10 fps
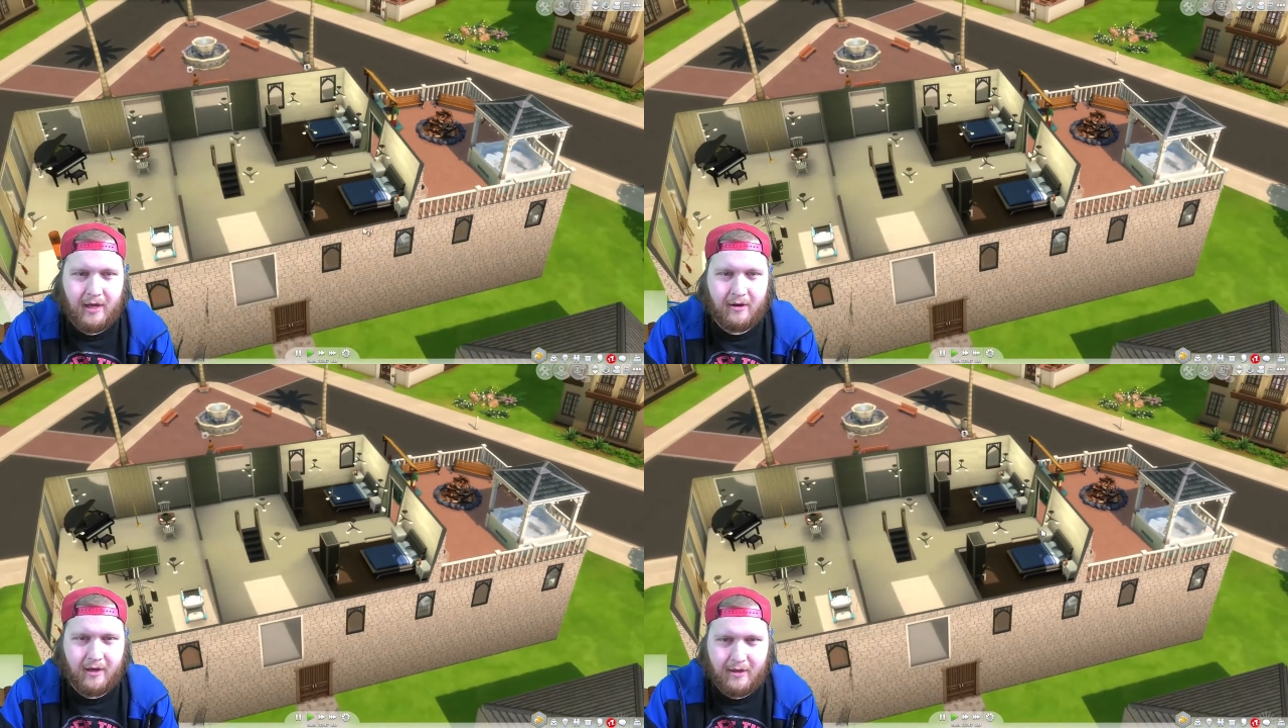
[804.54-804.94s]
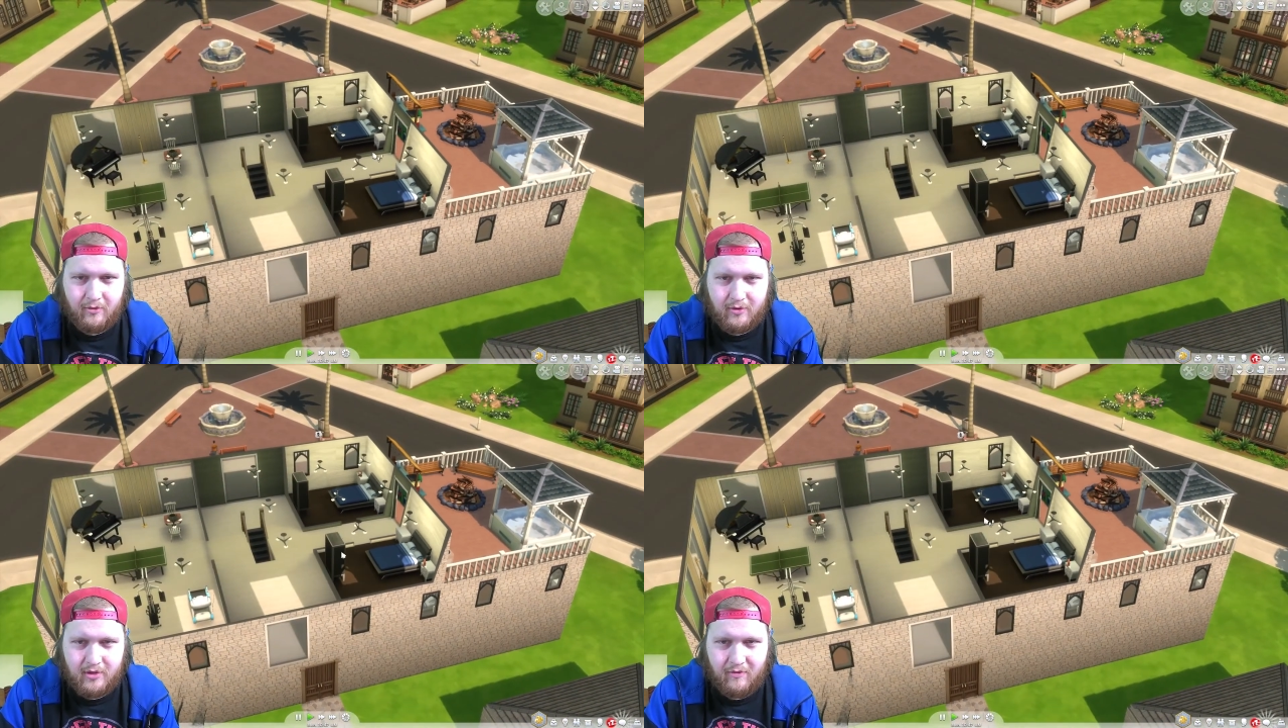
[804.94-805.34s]
are going to get
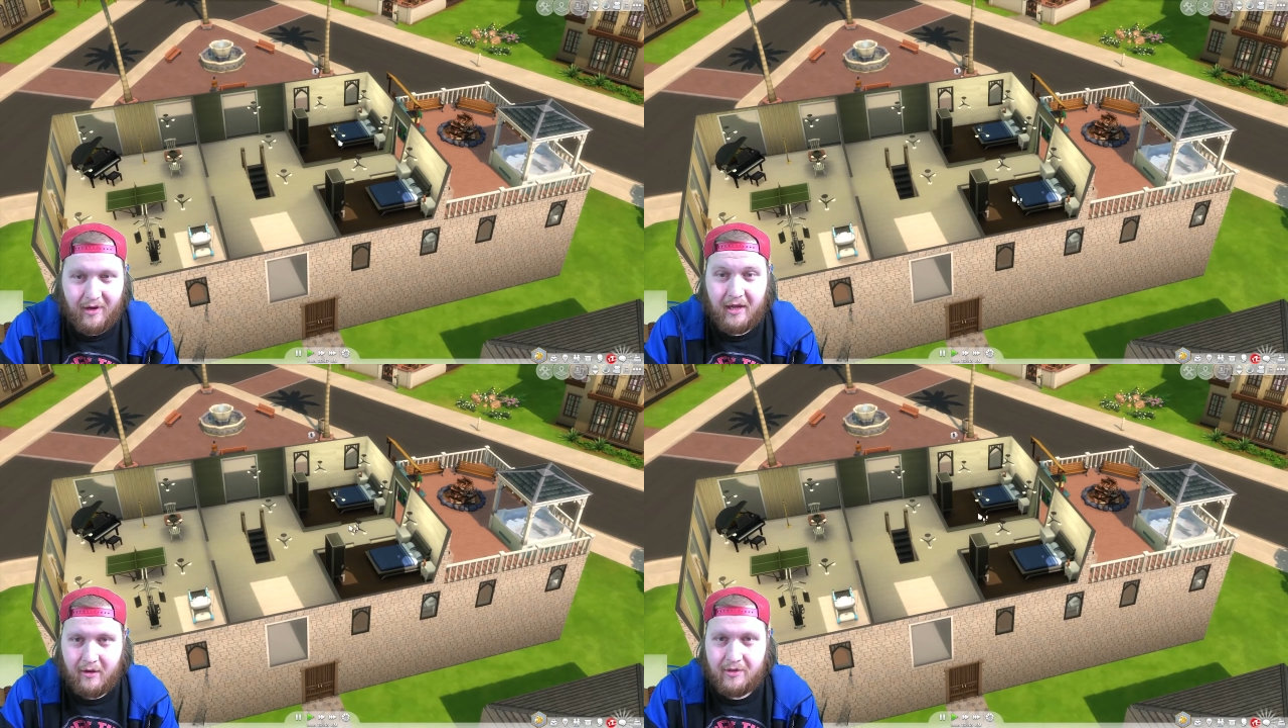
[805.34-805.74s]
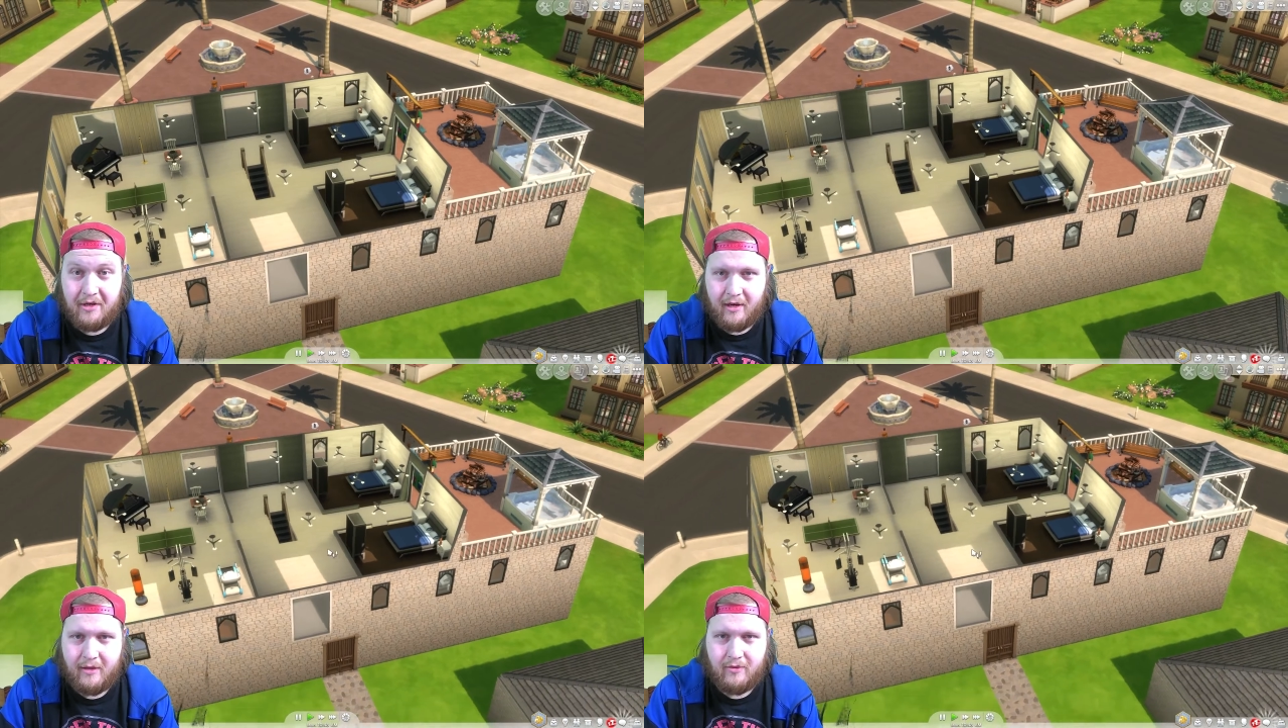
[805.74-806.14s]
those. Ricky and Lewis are
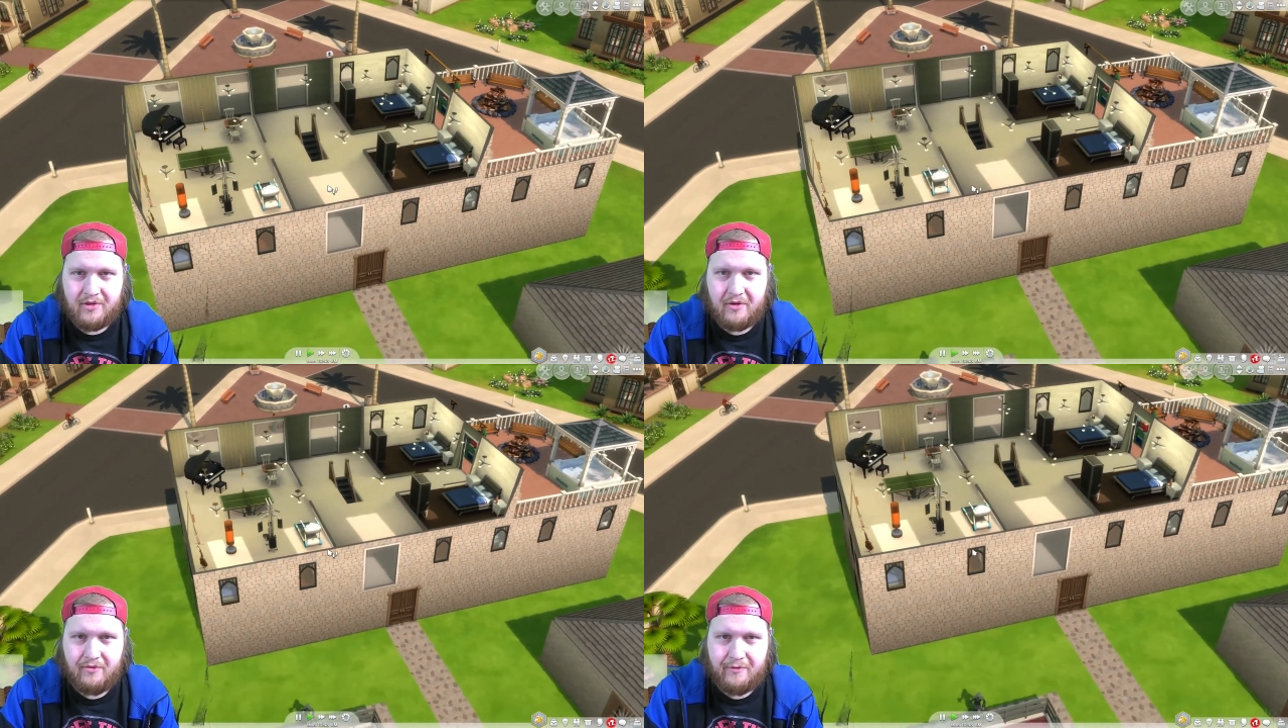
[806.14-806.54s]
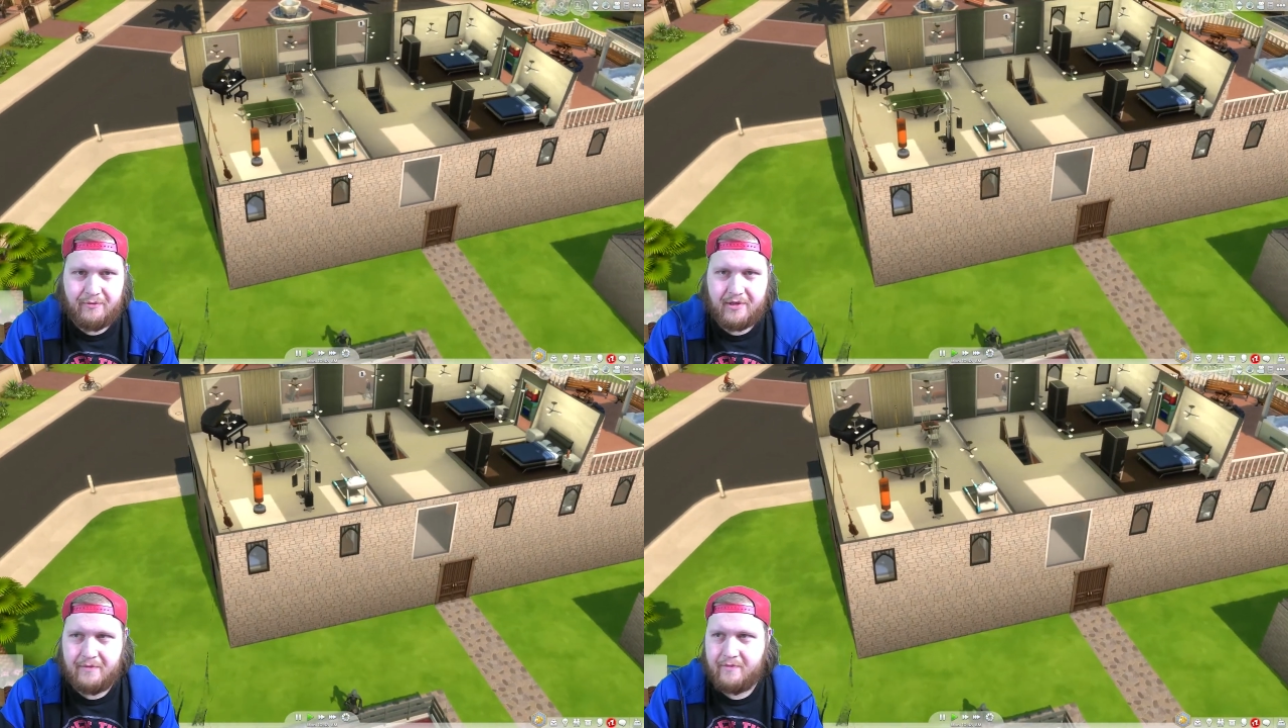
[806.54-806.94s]
going to get those two
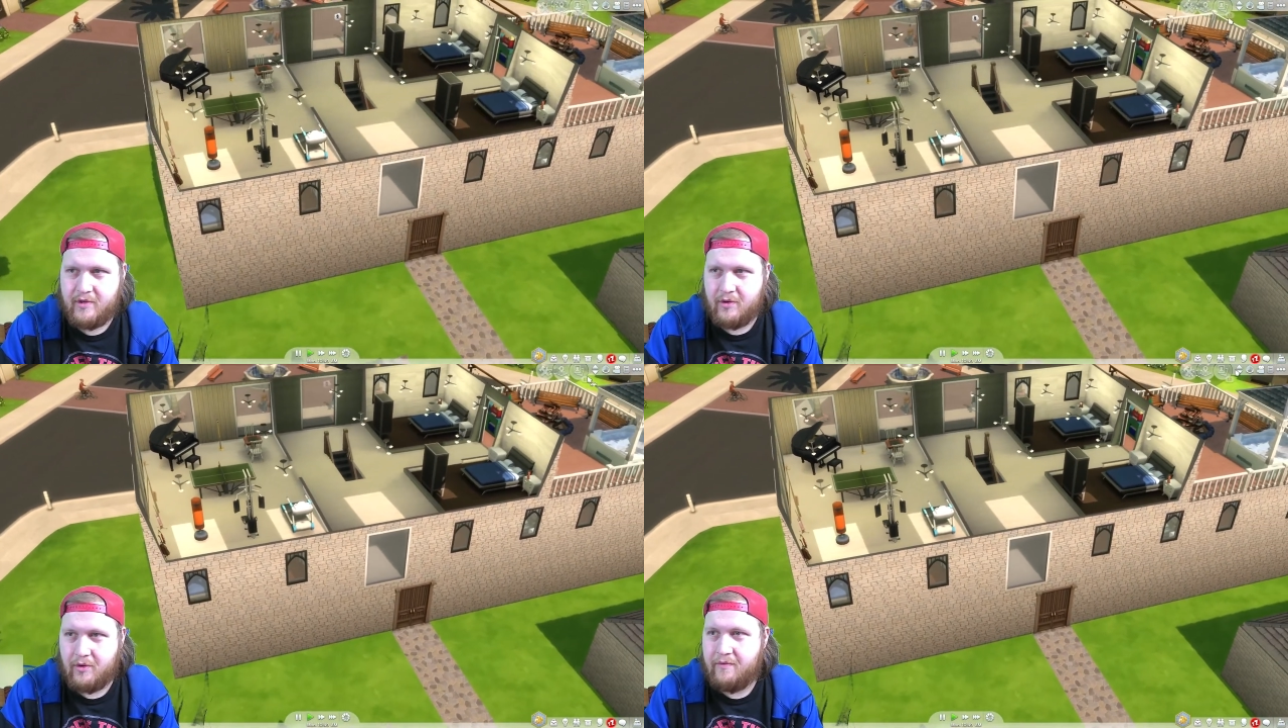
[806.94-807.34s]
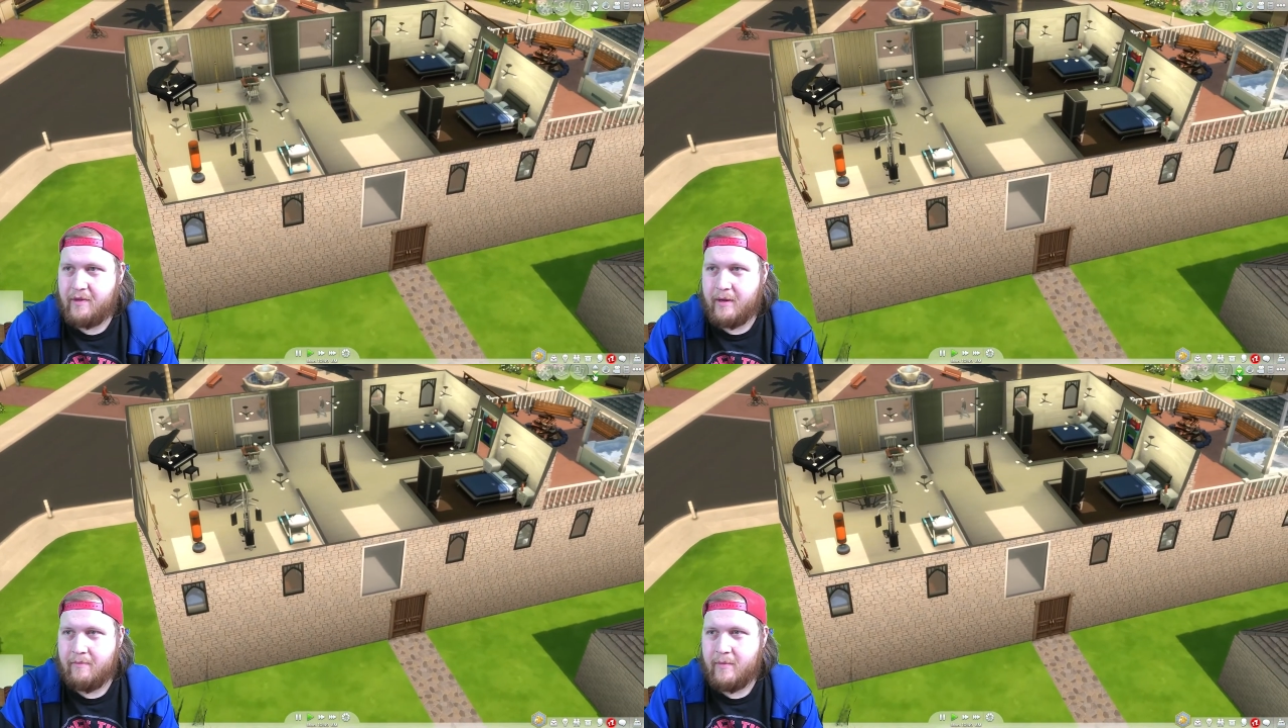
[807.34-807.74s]
rooms. So good for
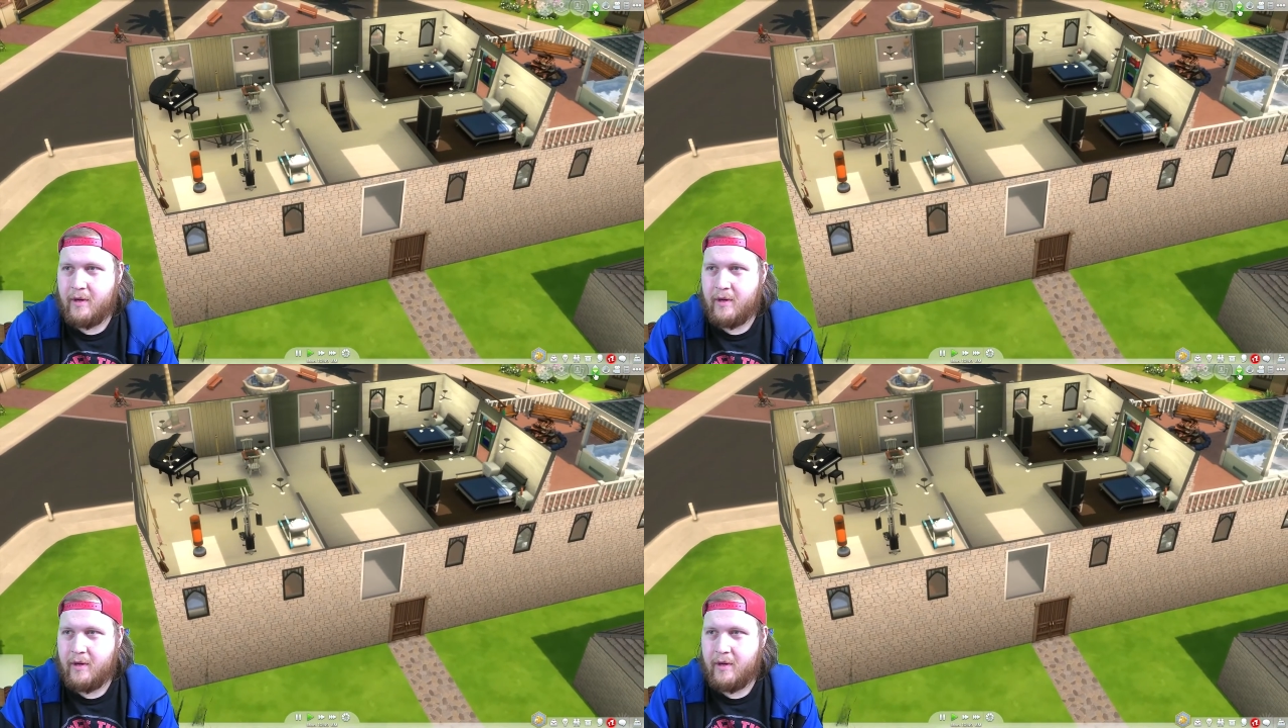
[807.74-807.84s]
them.